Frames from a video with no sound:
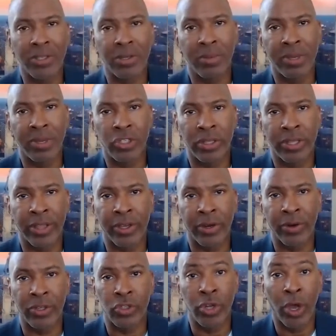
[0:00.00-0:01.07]
mentioned that there
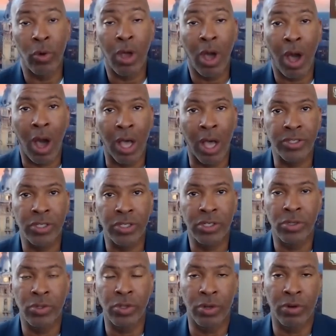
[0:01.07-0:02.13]
is no cost
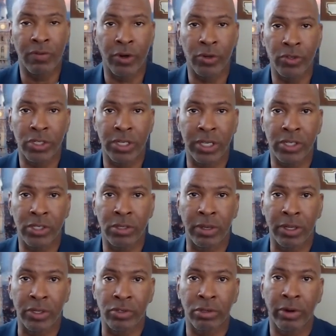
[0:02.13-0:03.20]
to the university to
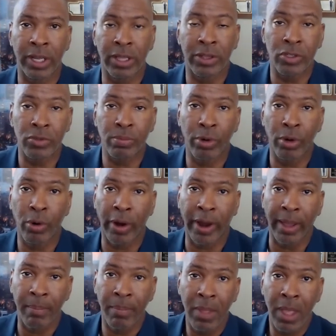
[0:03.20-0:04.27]
integrate this program.